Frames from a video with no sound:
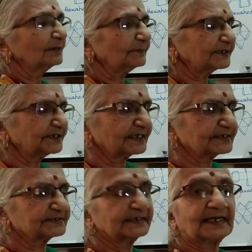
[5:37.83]
but here
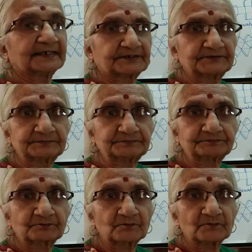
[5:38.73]
is the net.
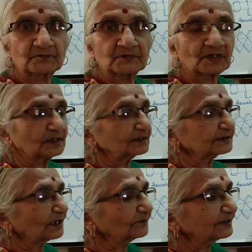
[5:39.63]

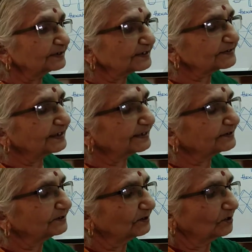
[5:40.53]
Now in this
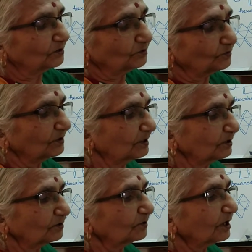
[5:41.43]
net,
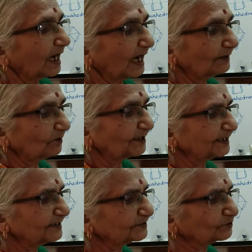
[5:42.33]
I have
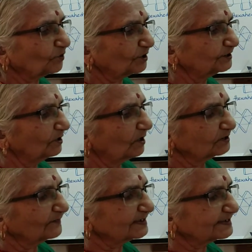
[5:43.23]
already scored
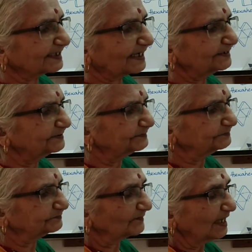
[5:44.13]
on one side
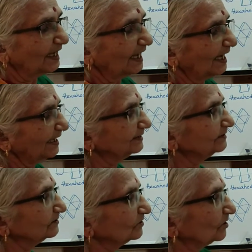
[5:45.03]
and
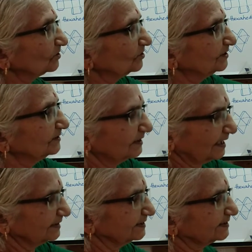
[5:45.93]
not on
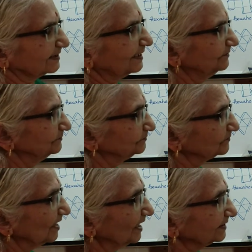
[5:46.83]
the other side.
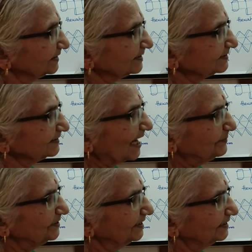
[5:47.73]
There is a tab
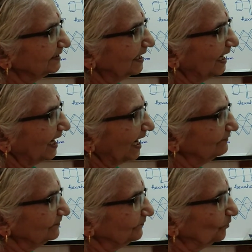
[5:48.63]
here, I
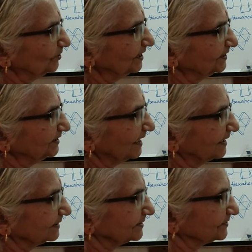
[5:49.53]
will fold it
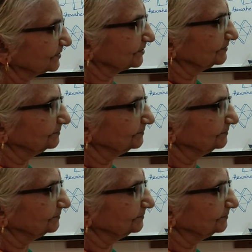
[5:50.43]
like this.